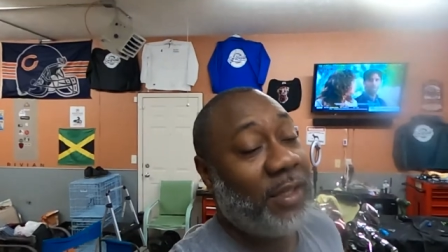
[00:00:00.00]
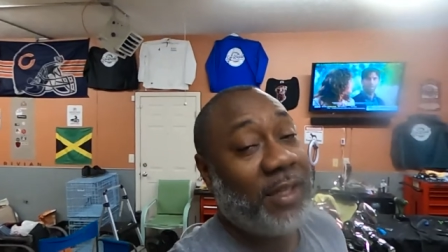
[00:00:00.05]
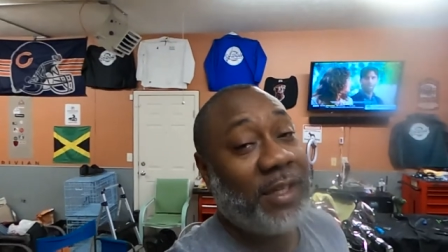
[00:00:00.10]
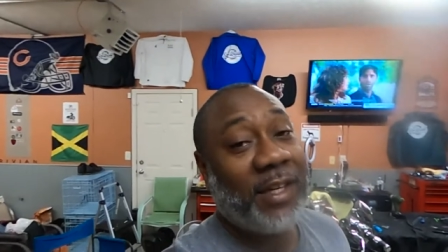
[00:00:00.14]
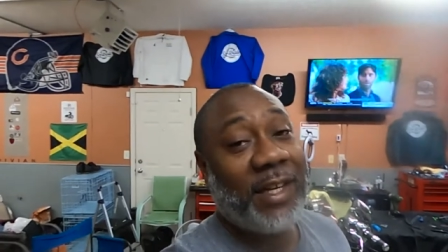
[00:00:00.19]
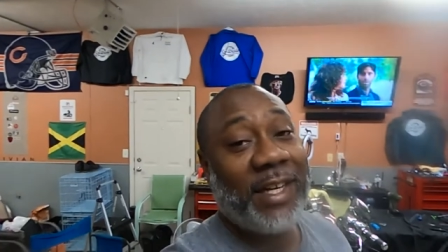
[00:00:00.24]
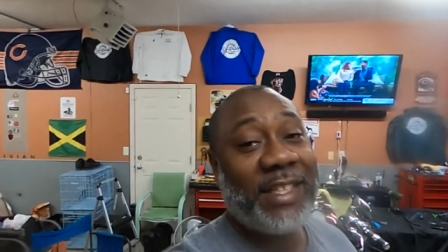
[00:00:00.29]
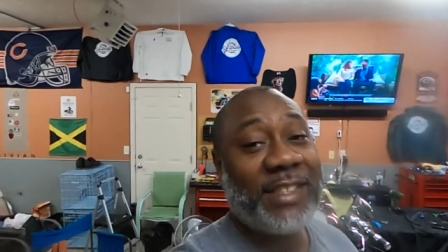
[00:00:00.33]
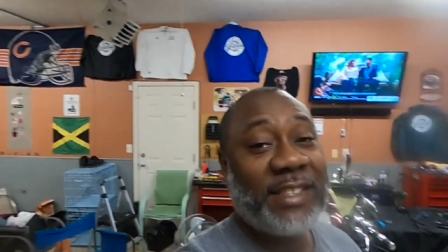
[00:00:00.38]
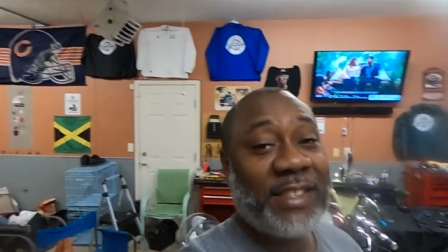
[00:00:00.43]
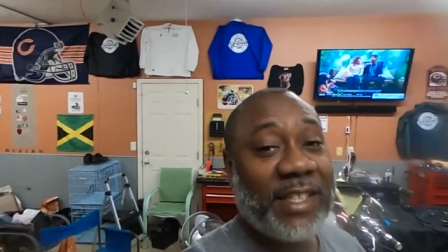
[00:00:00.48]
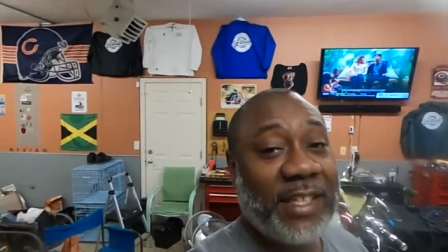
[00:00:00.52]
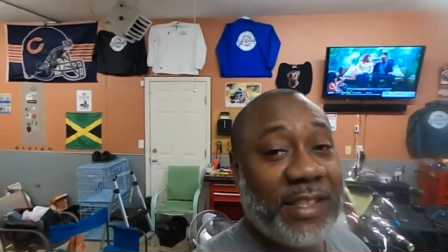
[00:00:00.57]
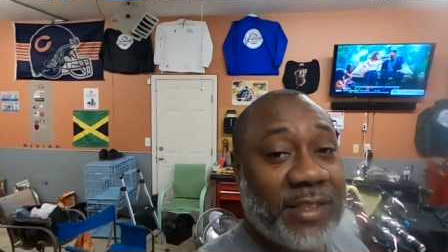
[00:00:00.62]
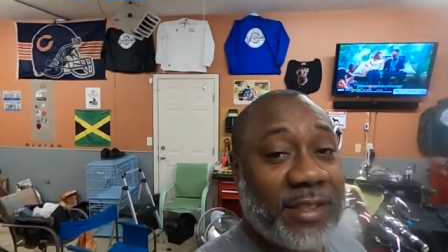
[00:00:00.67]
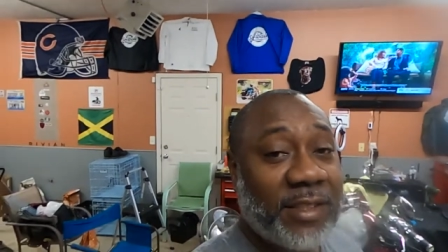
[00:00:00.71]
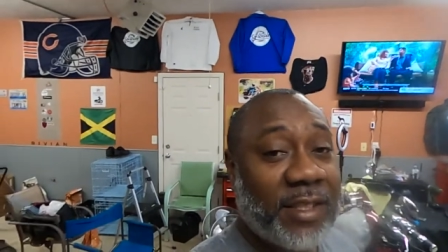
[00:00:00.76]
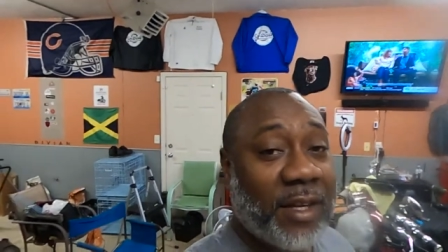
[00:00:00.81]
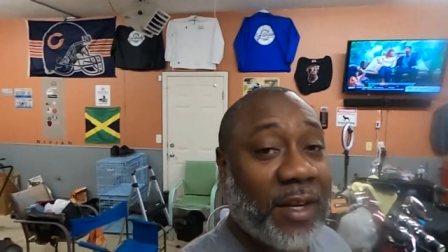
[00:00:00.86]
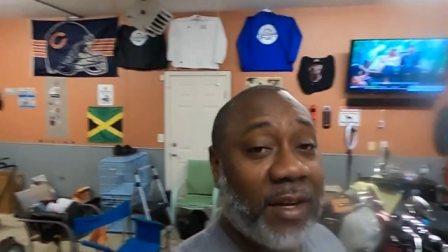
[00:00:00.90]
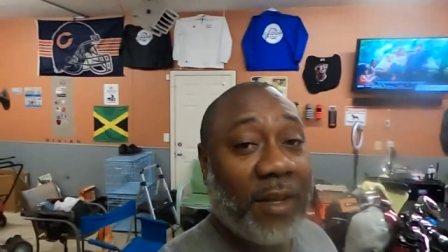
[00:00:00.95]
of this
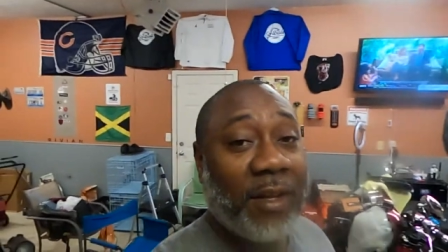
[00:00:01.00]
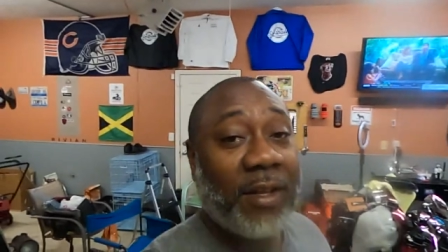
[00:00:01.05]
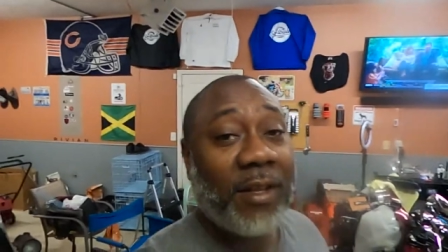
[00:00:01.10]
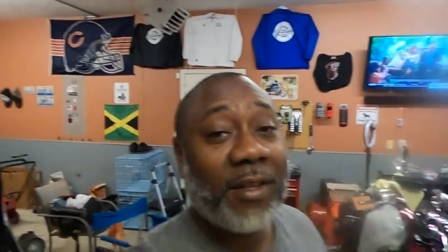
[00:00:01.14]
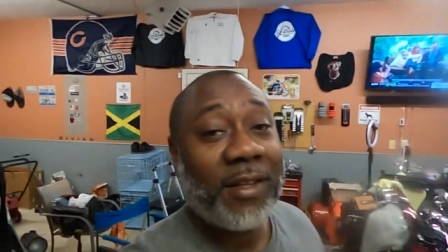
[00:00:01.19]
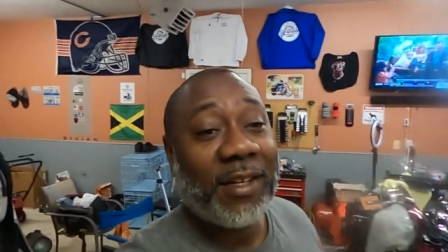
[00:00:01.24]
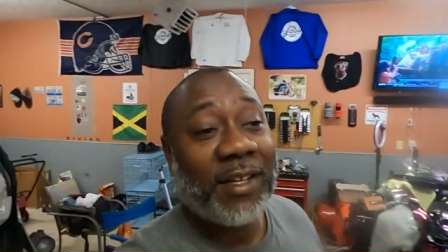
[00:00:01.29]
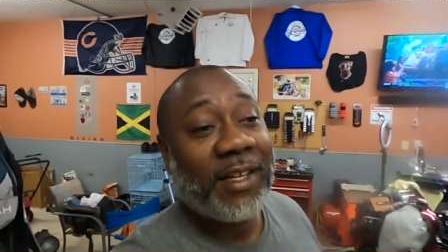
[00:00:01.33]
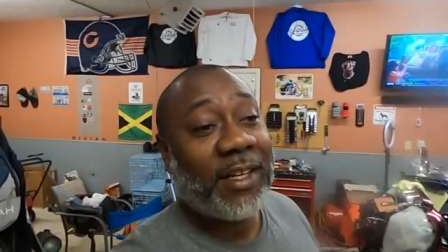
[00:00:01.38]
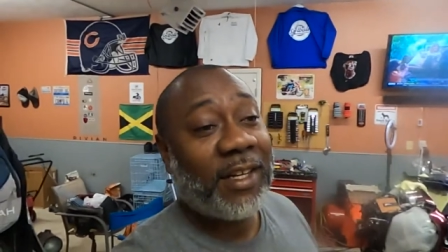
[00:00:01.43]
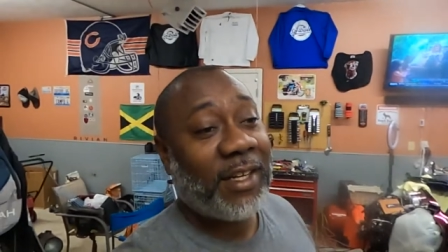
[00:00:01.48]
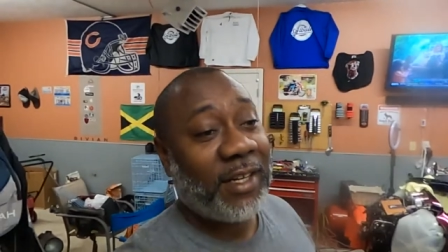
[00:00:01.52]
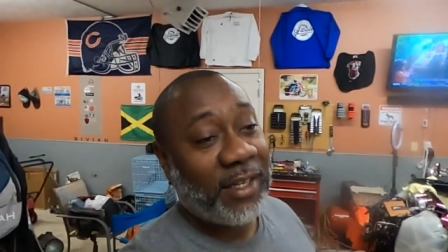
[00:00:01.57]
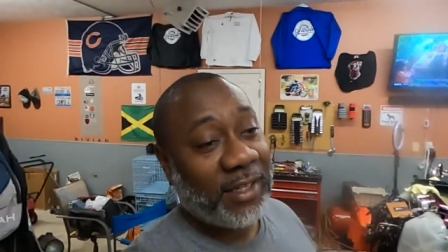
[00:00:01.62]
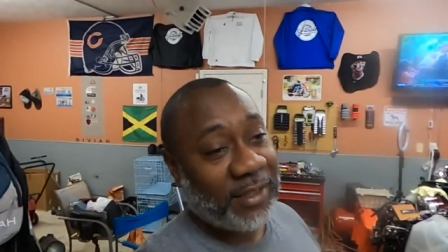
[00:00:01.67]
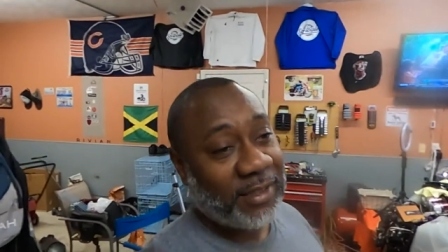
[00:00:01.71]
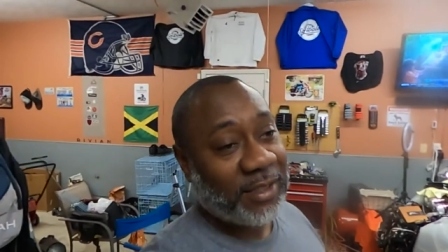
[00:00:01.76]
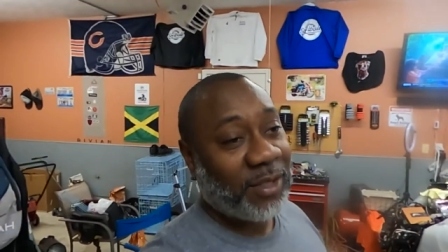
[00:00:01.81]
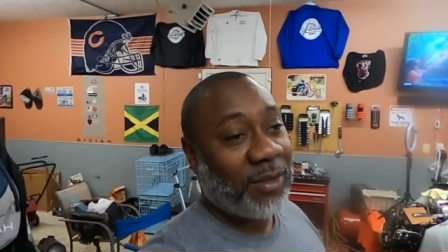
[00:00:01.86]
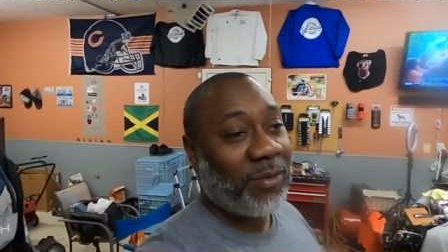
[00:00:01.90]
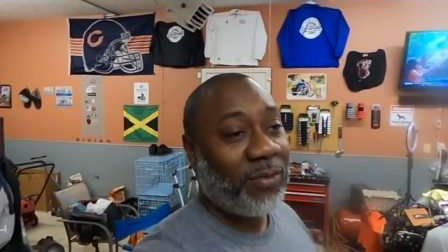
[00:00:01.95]
install.
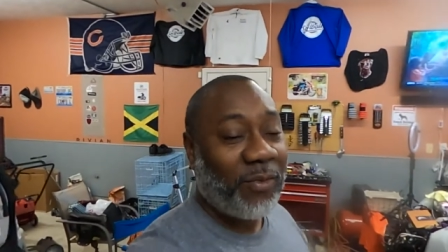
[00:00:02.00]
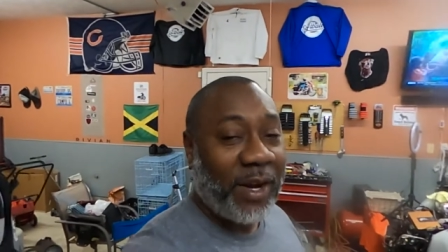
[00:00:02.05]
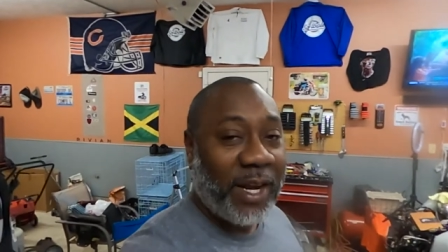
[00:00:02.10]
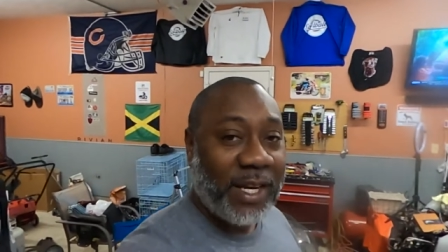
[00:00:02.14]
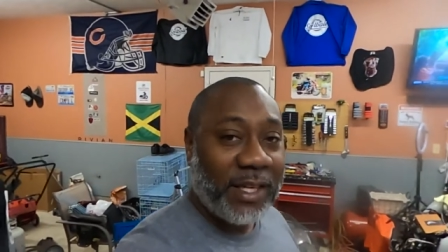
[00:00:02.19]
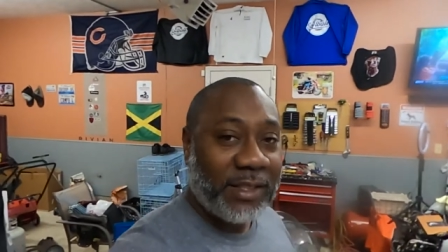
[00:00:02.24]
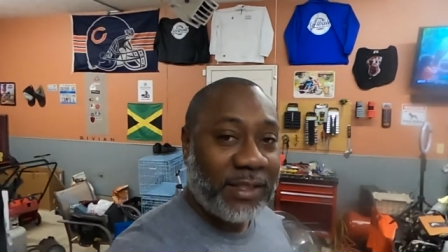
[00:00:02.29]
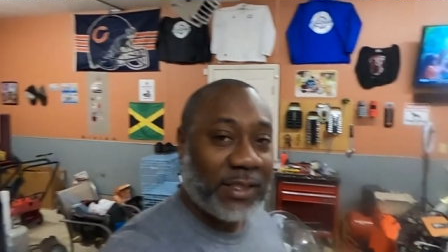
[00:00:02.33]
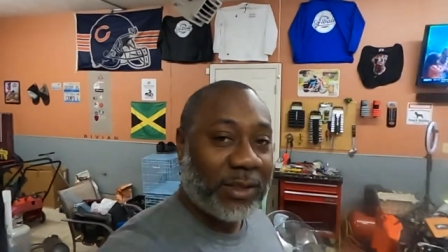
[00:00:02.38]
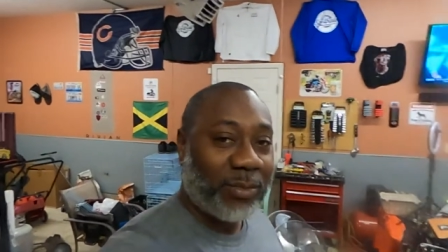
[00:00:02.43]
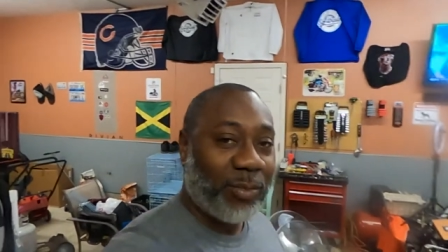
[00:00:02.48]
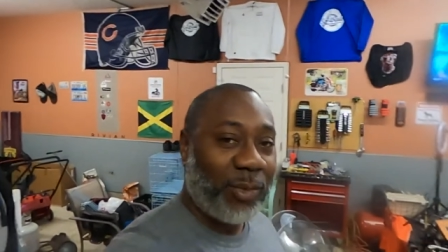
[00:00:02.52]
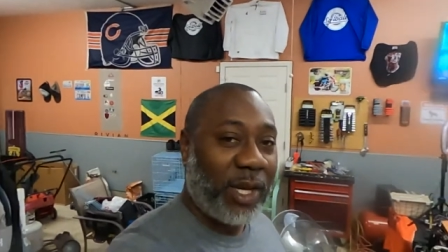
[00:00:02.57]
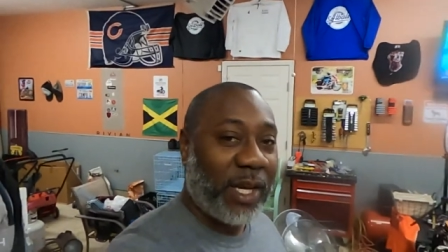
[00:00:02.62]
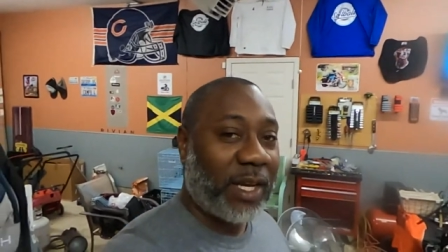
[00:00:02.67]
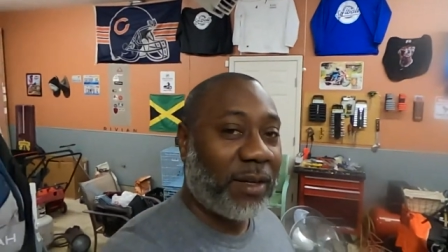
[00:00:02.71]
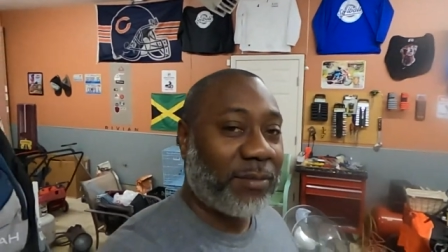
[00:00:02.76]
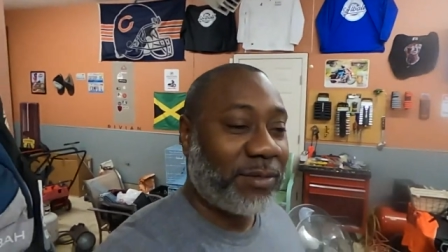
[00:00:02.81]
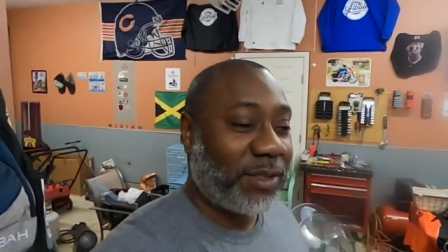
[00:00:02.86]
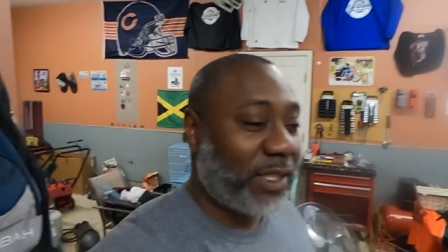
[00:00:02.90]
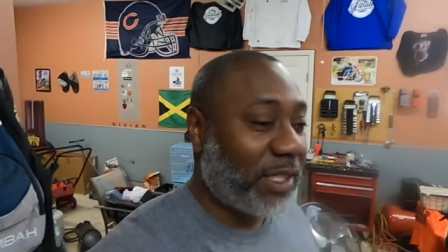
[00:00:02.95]
Uh, so ran into some
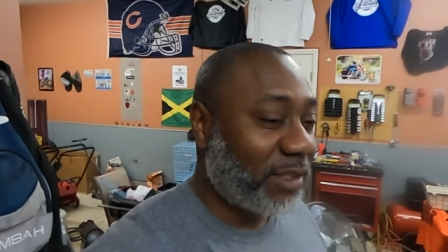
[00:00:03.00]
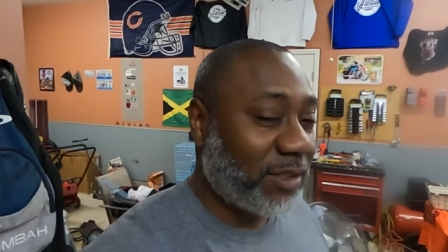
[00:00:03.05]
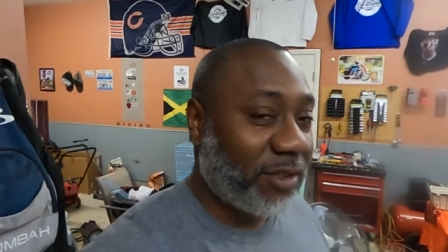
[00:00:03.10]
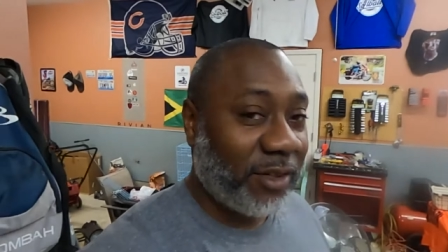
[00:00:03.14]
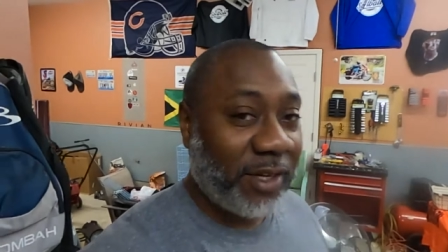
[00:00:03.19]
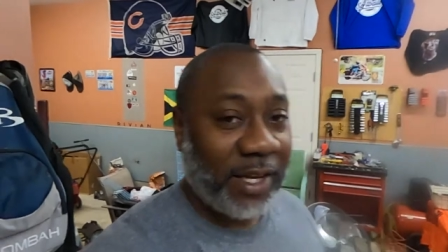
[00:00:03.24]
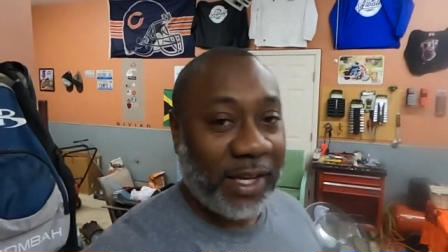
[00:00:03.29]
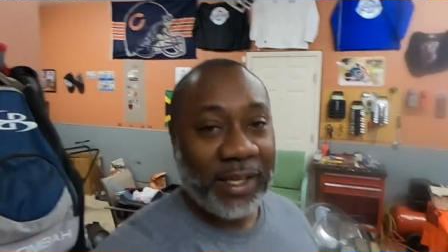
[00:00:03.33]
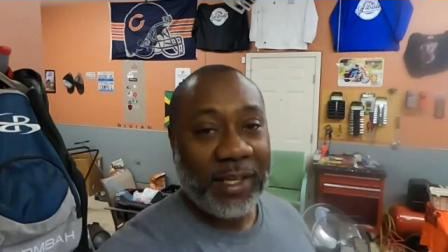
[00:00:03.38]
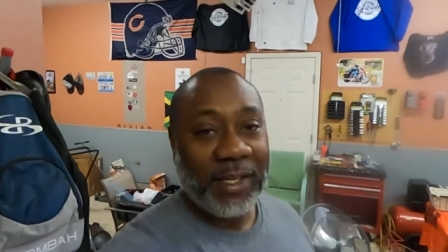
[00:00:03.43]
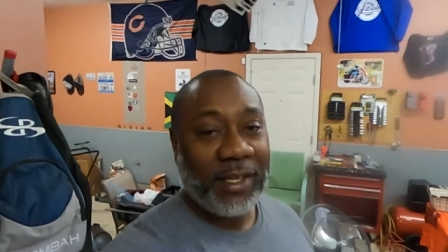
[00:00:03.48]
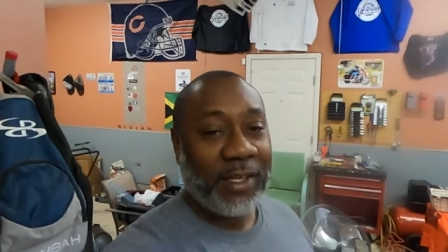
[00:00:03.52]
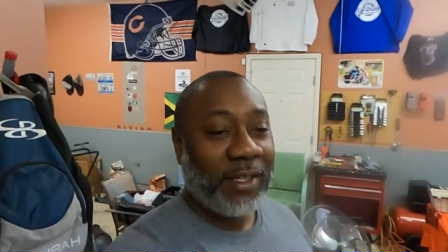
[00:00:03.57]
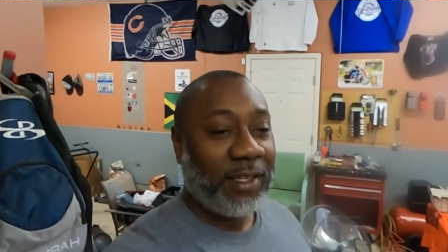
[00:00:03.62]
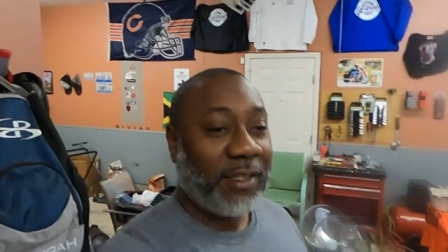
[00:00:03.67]
hiccups yesterday.